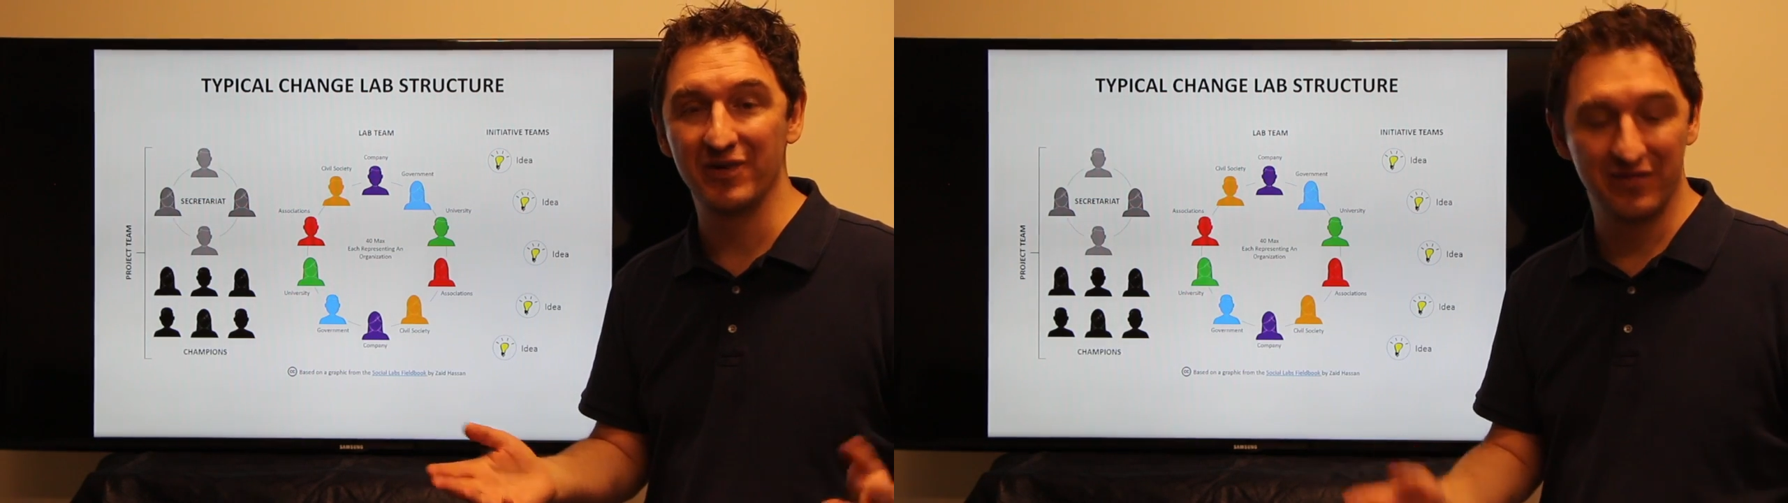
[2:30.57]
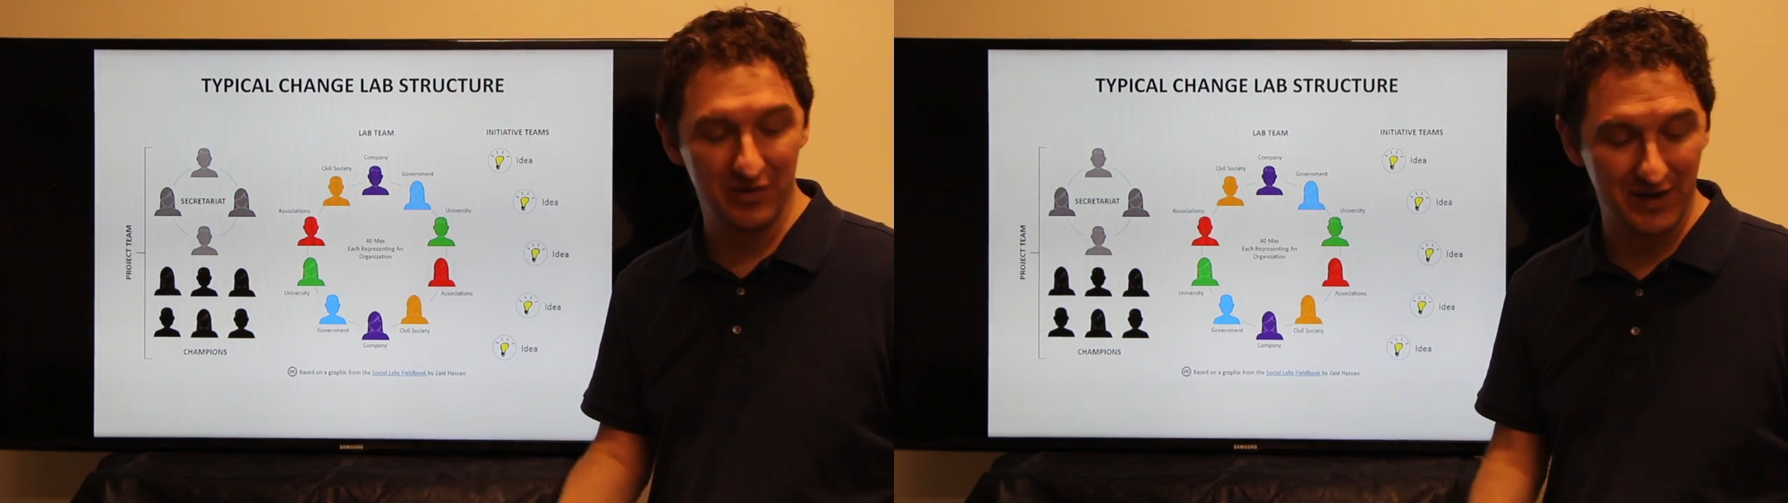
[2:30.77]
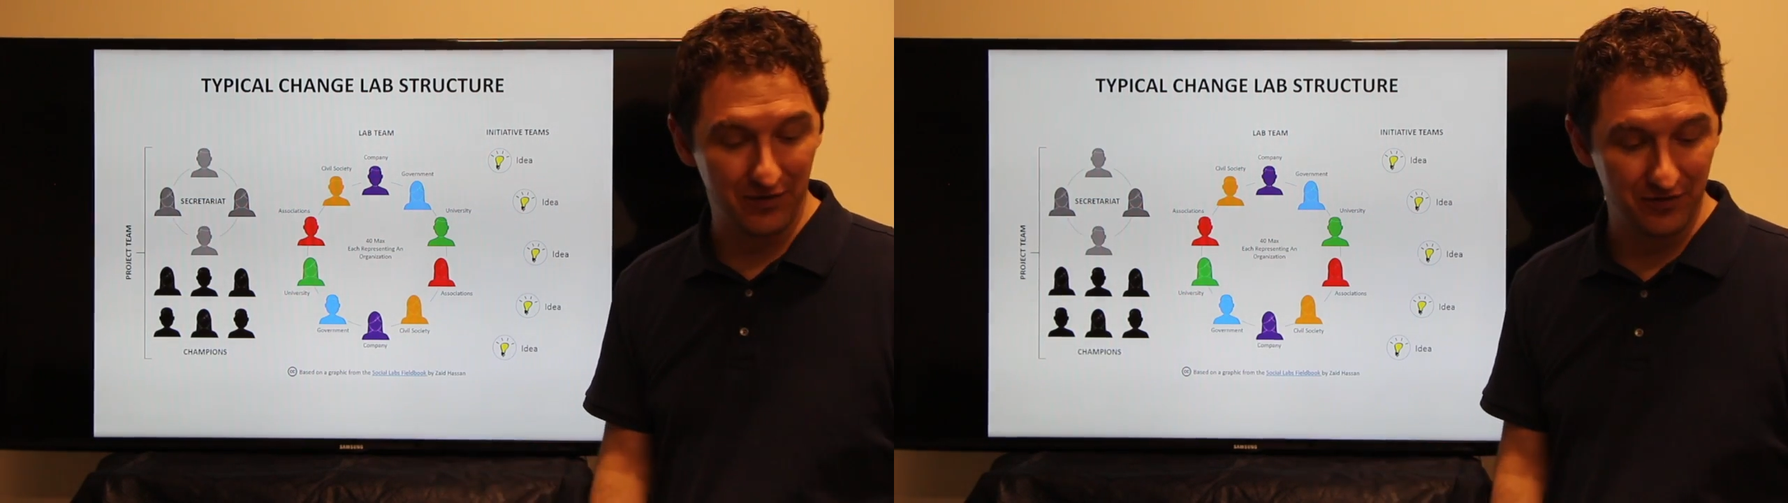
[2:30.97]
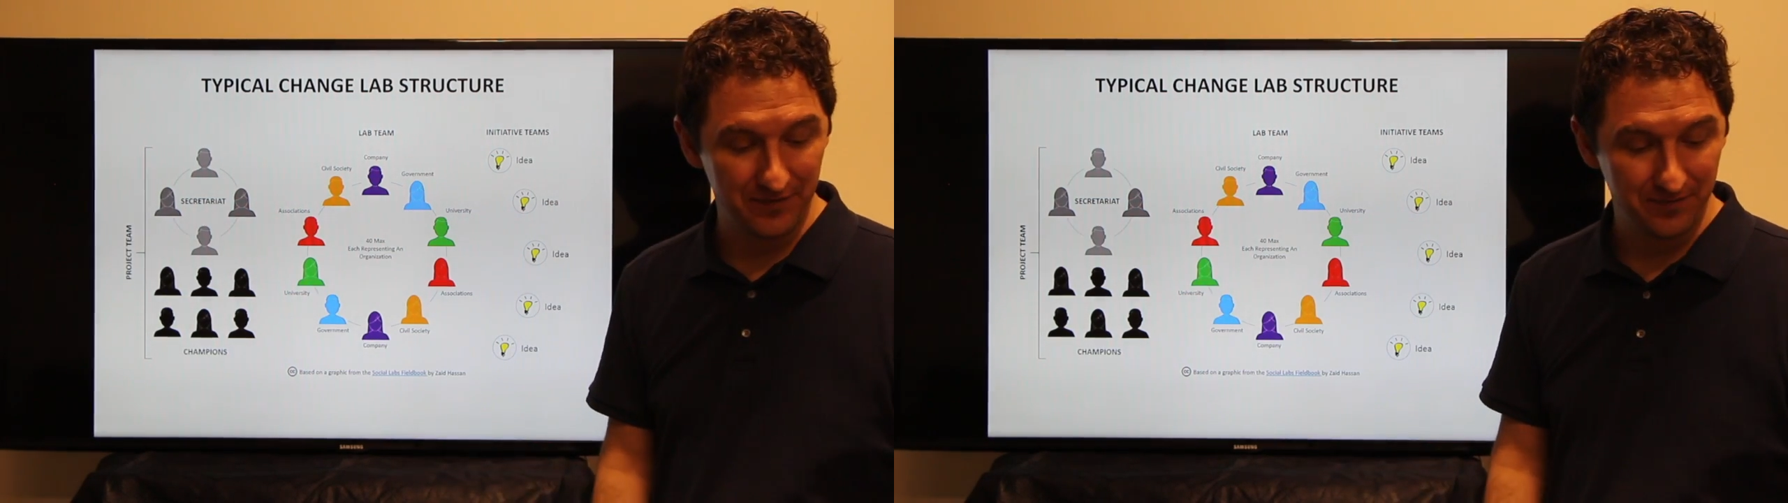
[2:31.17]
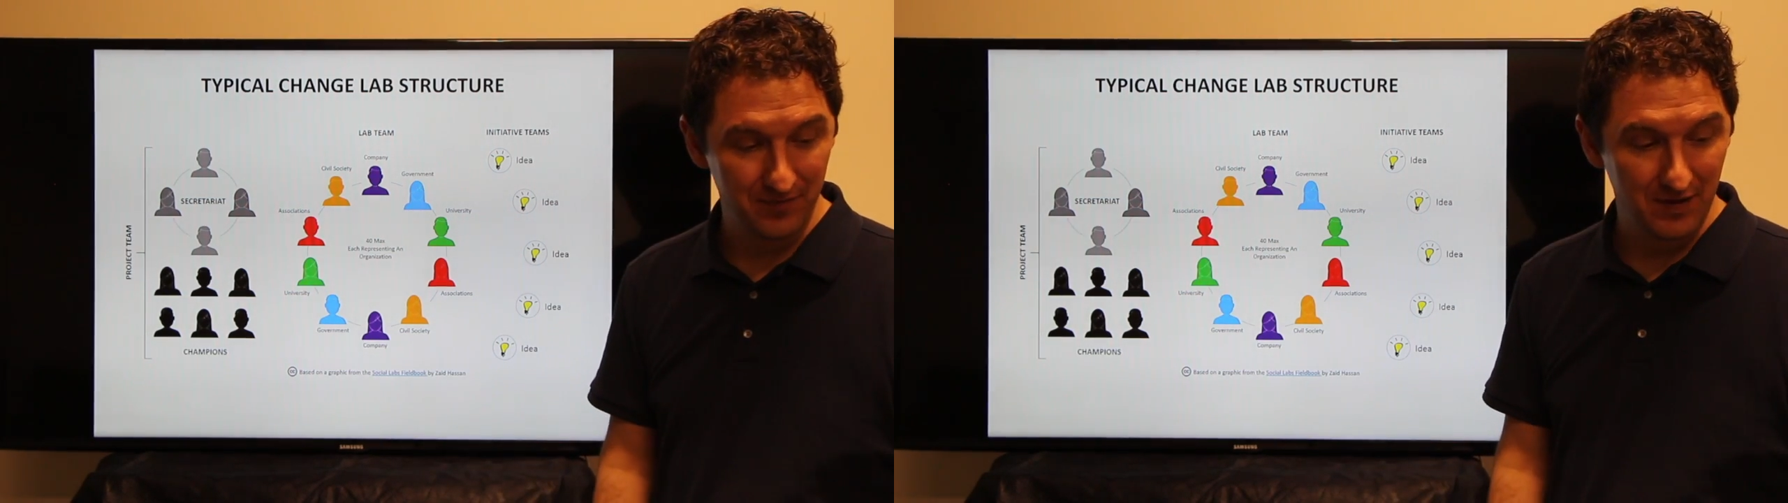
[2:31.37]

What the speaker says: for everyone else.